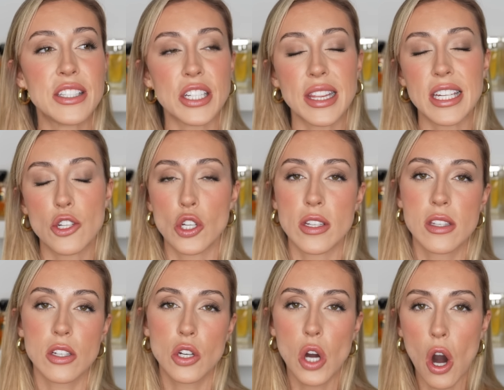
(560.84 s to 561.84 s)

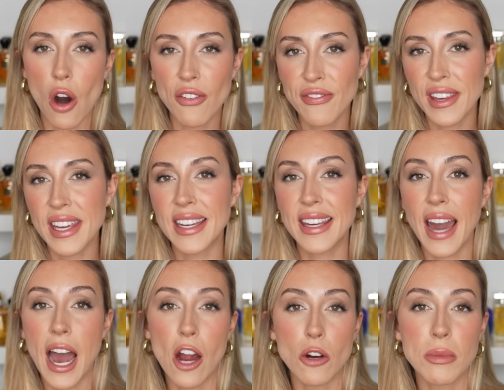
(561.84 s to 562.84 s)
delicious coffee,
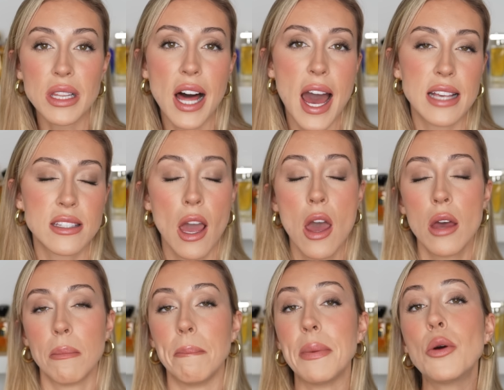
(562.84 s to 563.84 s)
caramelized,
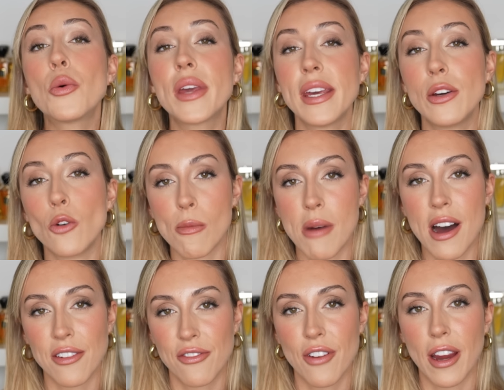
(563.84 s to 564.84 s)
milky
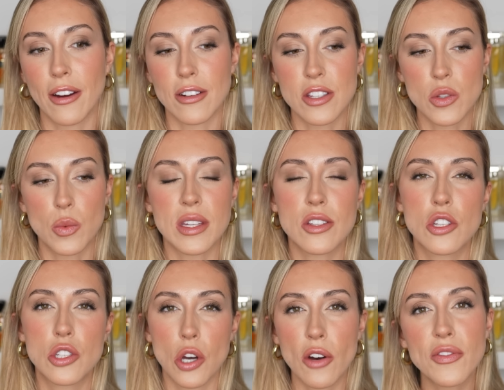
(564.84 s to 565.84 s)
gourmand fragrance with a
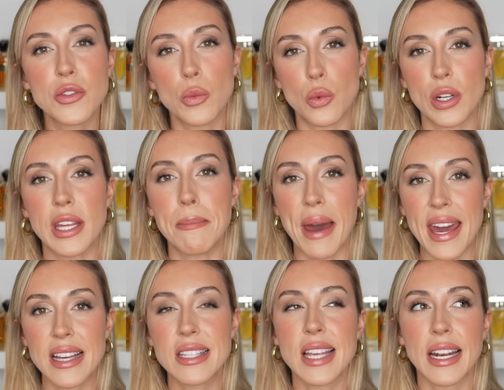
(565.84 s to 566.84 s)
soft woody
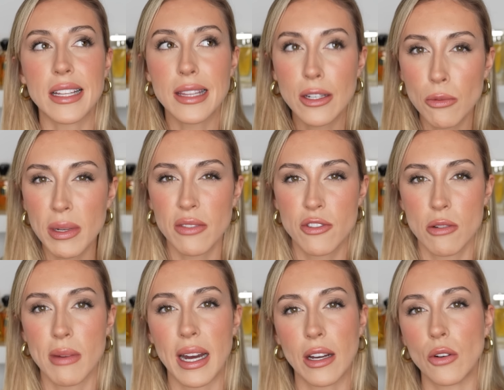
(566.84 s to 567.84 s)
base and a little bit of
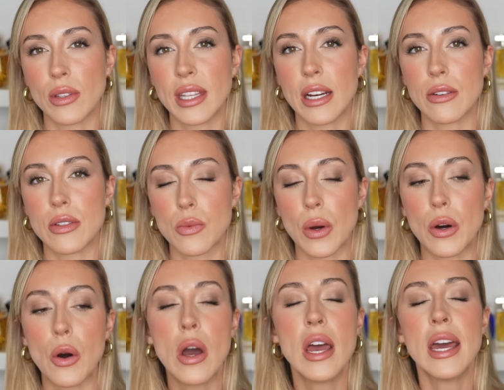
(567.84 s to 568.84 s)
tobacco in there as
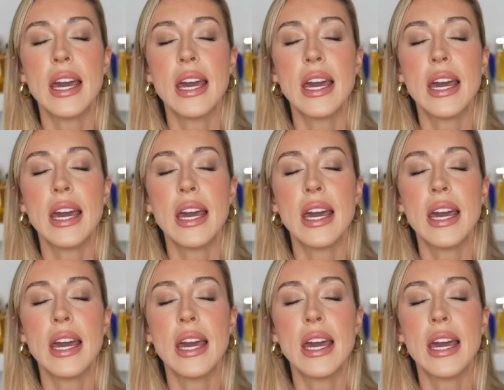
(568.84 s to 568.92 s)
well.